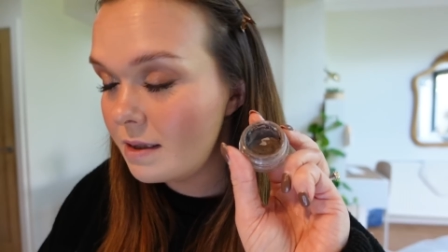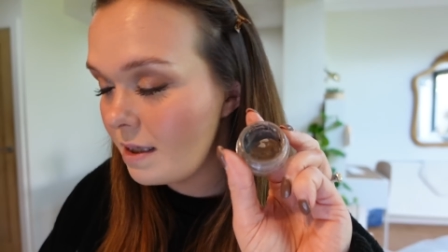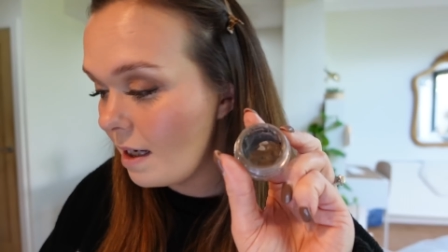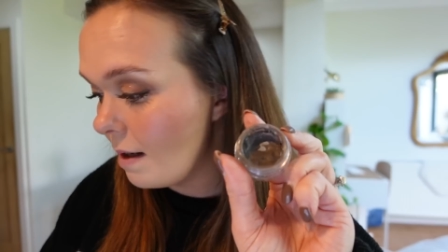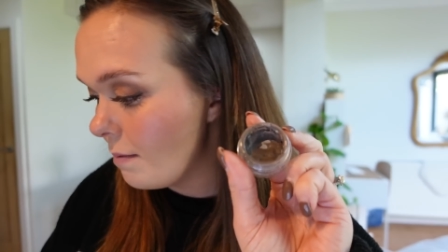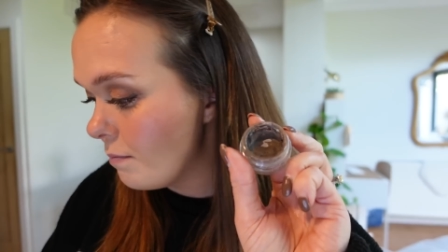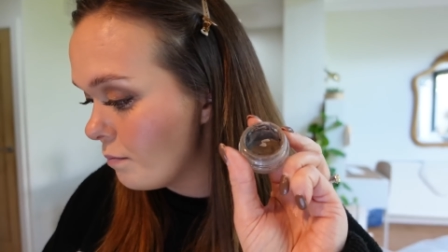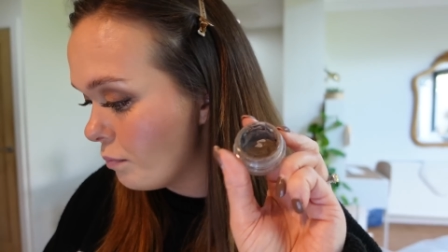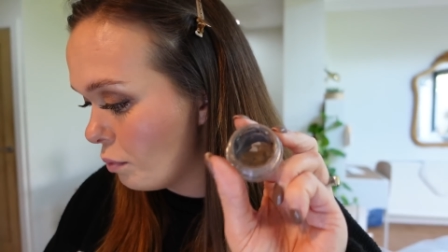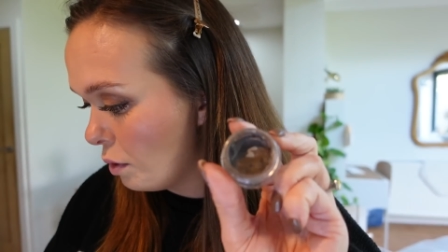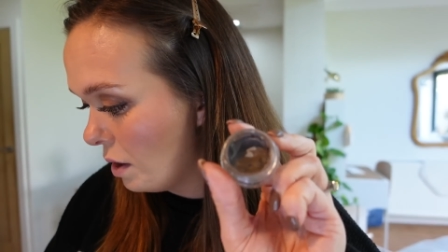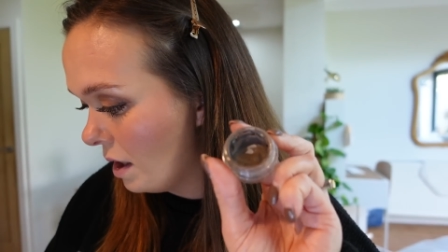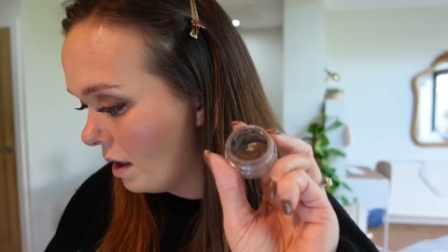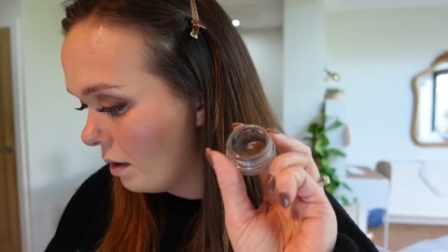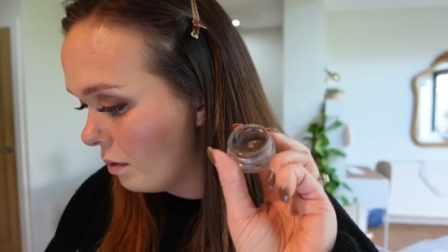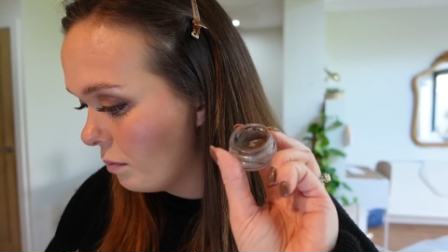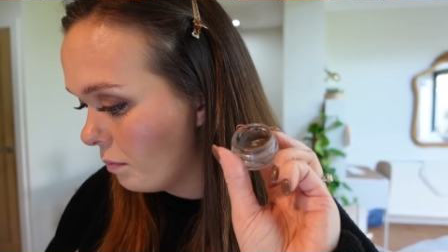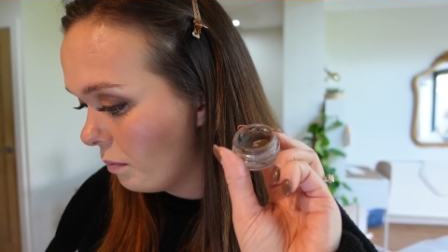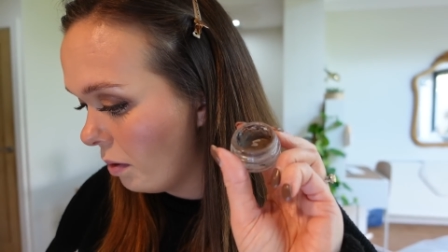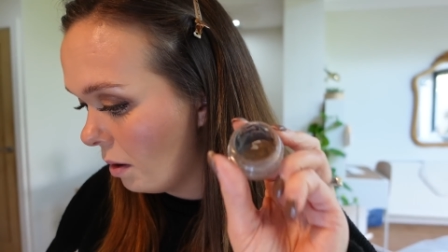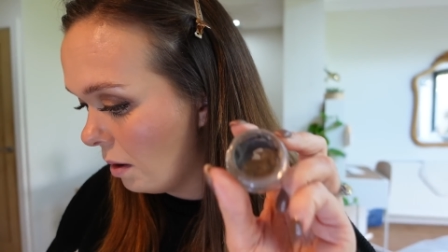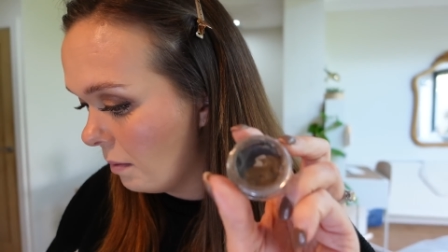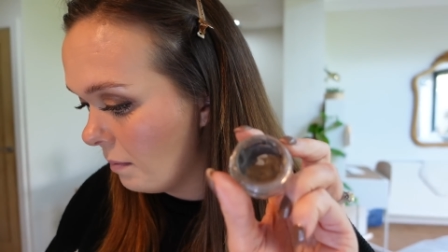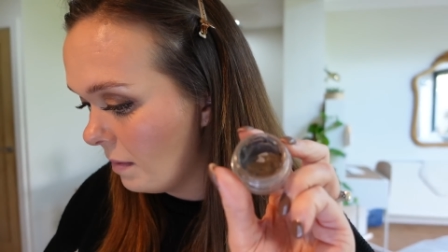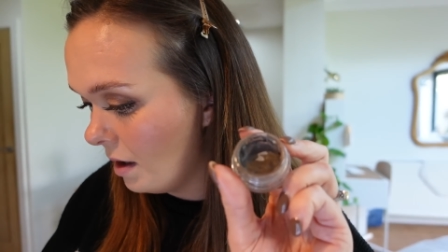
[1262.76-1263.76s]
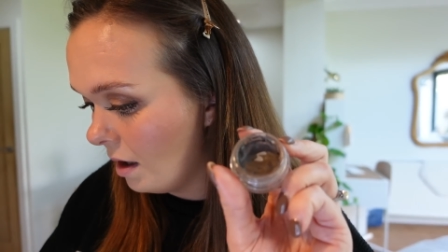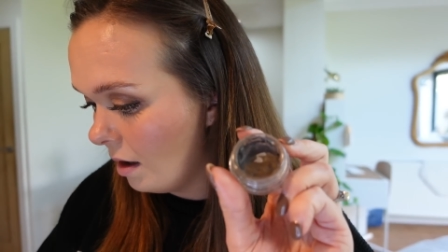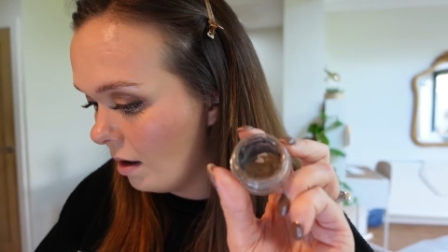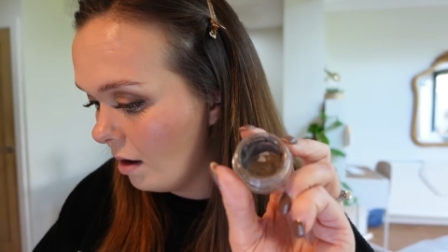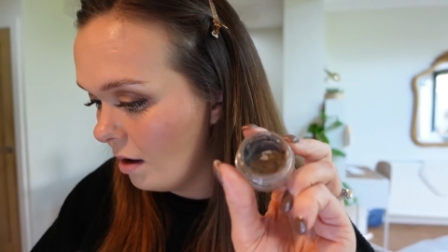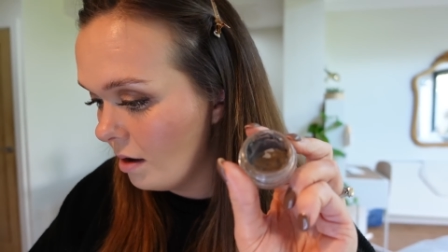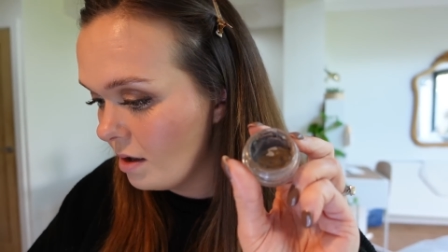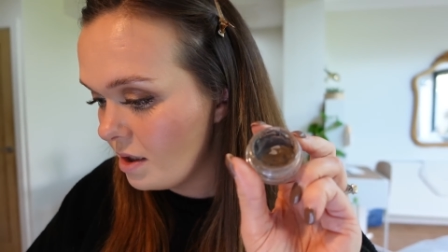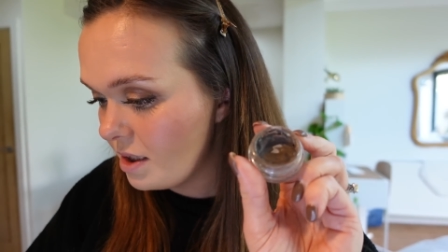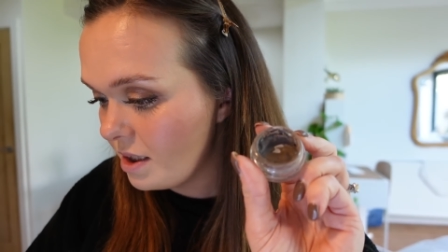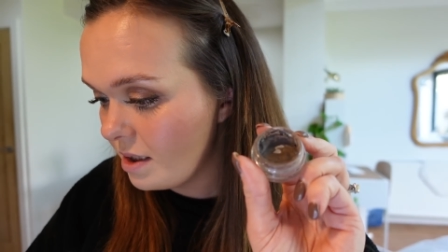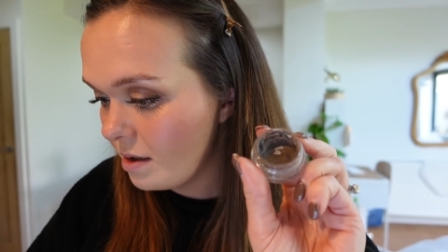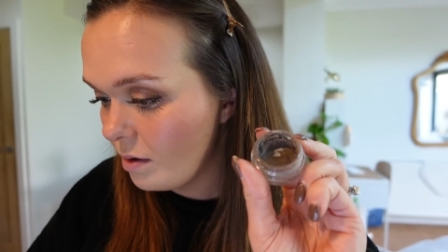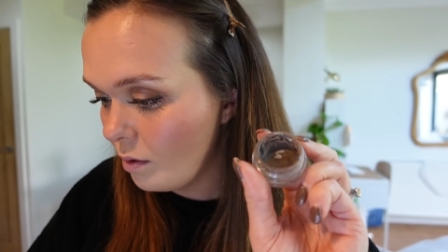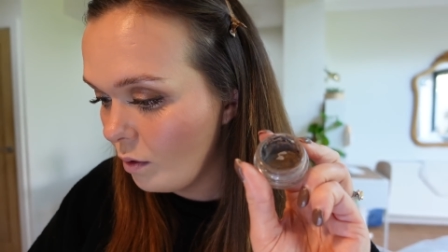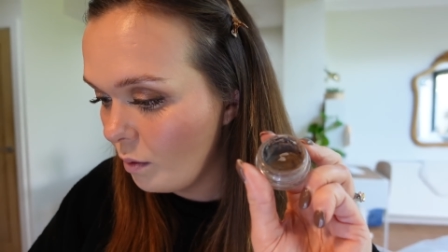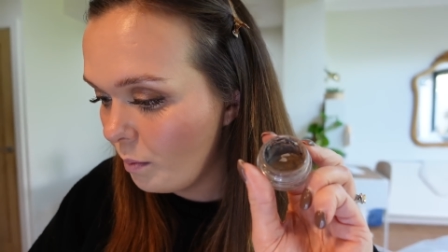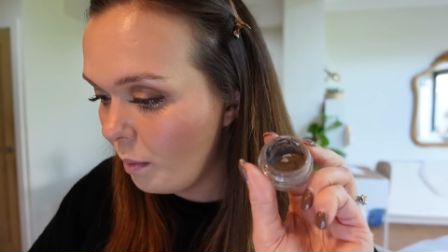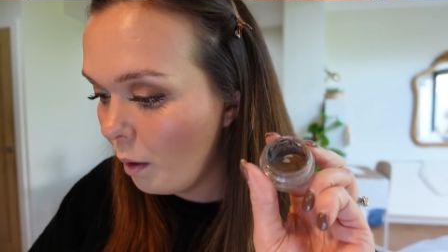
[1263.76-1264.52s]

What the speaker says: Dip Brow Pomade, or